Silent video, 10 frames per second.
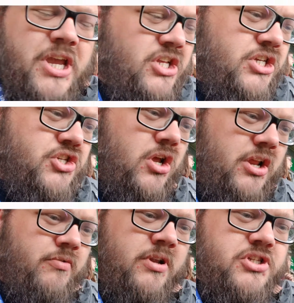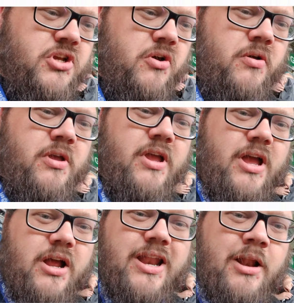changes here, Luton, so
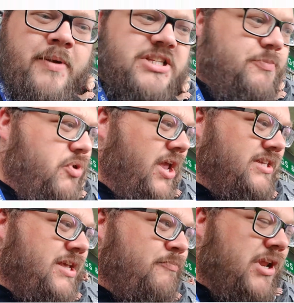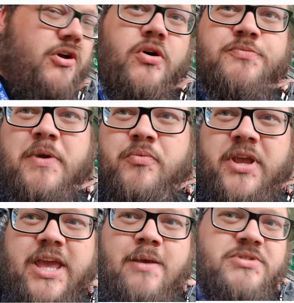a little bit surprising, but of course
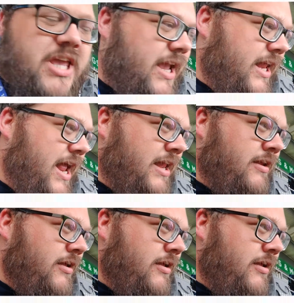midweek games kicking in.